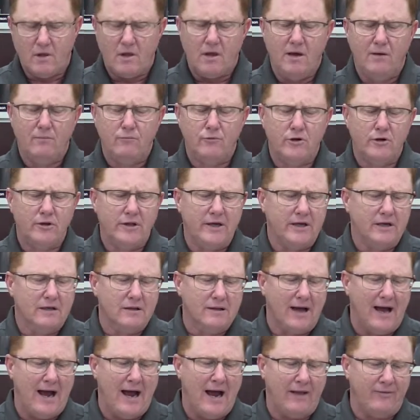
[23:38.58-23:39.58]
I'm really
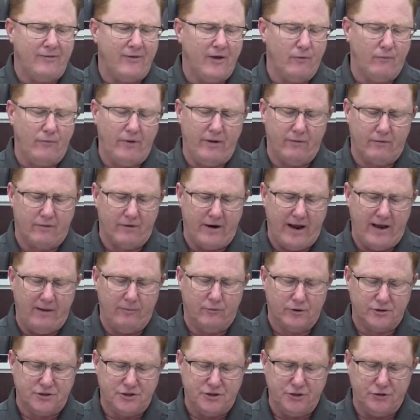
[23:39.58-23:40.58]
glad that we were
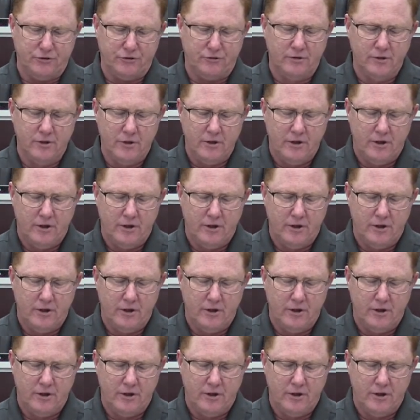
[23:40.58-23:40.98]
able to